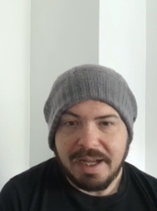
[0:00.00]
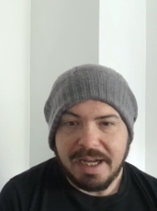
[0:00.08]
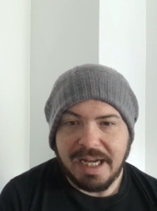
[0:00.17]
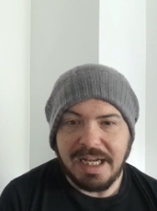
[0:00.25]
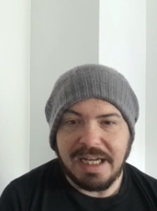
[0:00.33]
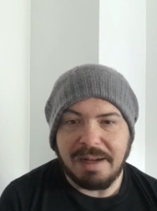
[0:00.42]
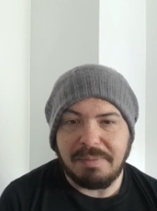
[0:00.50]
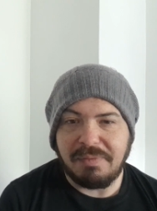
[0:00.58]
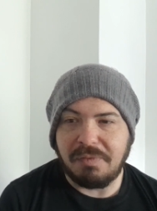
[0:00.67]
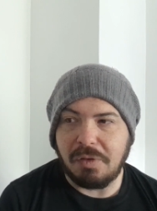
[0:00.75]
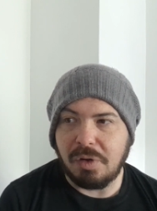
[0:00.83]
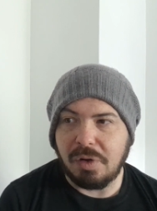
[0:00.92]
In at number
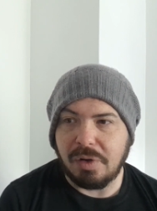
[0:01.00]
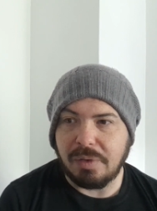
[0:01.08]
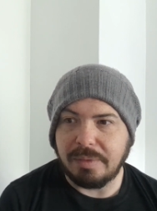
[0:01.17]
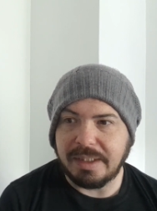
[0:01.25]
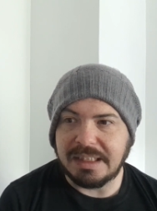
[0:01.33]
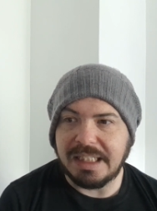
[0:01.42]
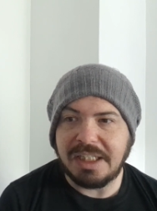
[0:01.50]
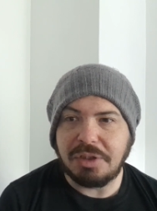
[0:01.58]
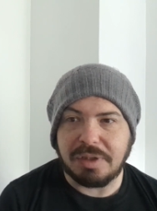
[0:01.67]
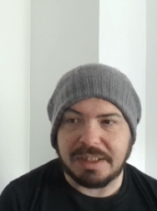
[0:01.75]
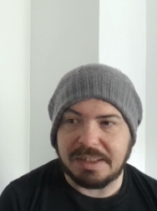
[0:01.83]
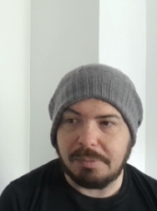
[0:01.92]
4 is an
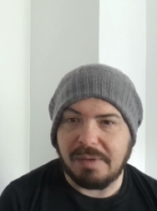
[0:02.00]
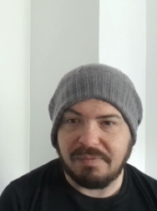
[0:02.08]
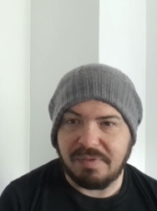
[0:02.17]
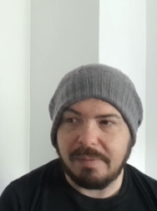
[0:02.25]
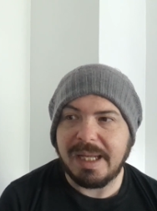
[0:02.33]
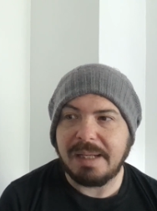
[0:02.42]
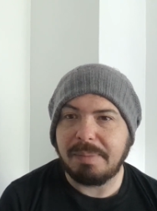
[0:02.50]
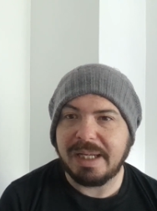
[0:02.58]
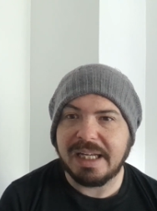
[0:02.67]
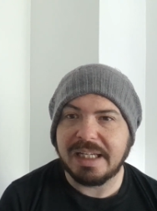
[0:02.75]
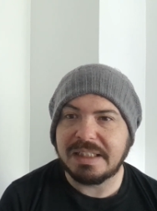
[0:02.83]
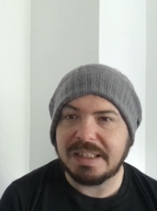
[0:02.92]
interesting one for me
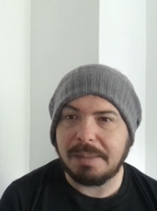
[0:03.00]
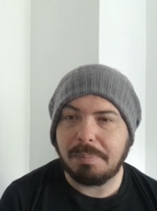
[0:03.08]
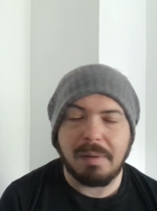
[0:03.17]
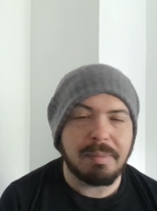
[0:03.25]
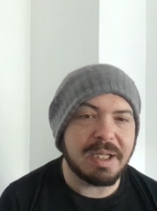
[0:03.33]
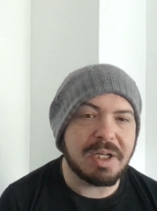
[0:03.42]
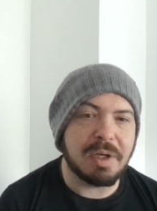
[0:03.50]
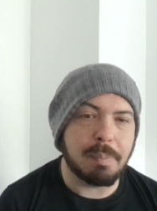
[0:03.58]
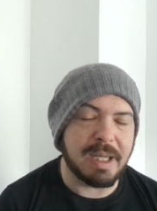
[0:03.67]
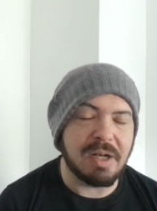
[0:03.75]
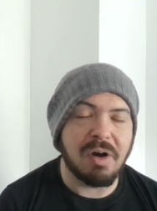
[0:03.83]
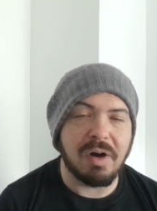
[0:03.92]
because it probably could have
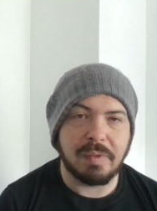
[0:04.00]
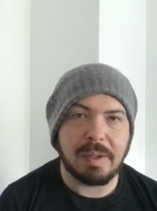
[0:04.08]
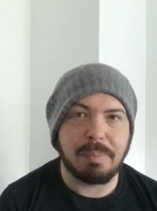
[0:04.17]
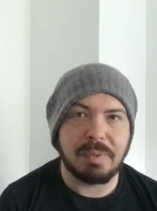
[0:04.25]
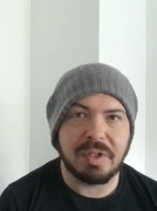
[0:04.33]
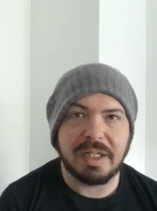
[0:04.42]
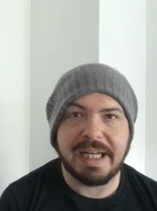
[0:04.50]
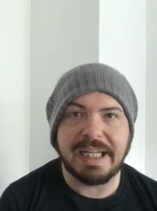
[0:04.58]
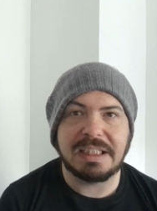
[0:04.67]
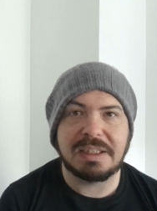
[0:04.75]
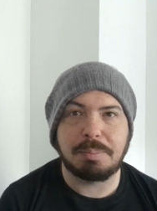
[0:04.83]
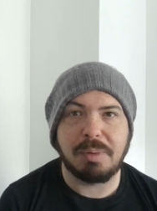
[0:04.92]
been higher up on the
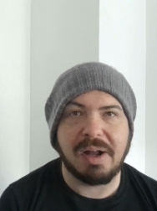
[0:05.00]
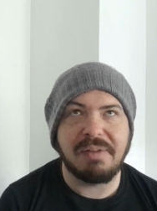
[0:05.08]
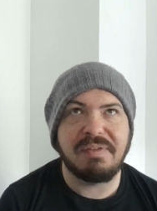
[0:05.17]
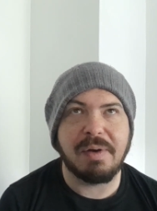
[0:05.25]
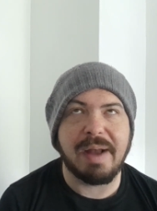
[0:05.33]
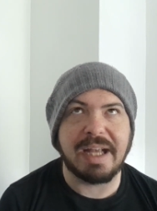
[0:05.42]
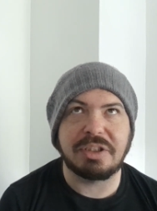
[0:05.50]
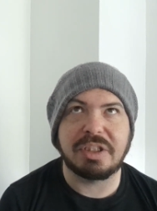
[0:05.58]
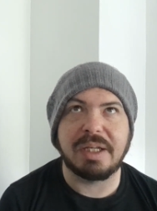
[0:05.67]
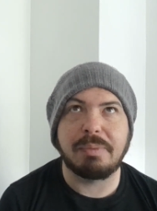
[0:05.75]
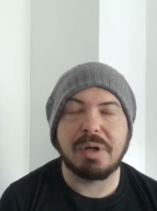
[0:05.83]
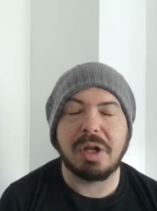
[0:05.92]
list, but I felt
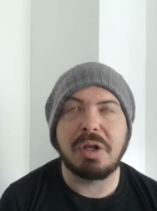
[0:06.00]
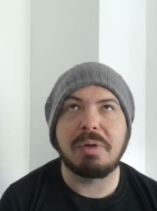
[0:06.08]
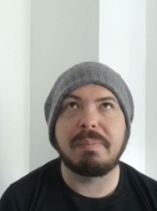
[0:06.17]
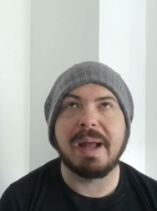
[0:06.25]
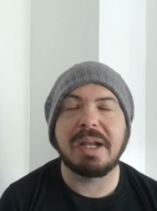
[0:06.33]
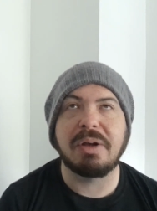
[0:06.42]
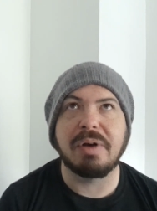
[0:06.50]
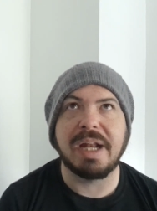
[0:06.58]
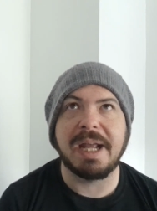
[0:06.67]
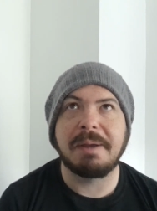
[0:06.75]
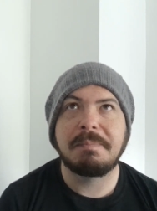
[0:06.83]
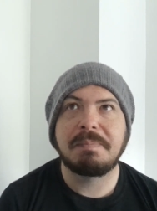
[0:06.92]
actually when I look back on
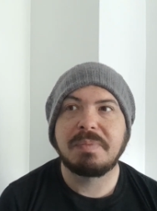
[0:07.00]
it,